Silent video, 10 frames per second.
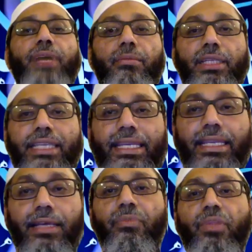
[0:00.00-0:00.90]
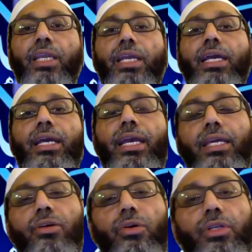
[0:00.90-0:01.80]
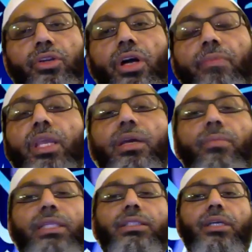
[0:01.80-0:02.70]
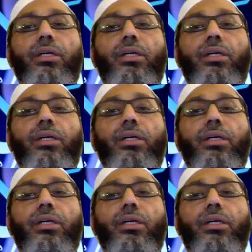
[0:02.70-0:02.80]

al-Madina, and on and on. But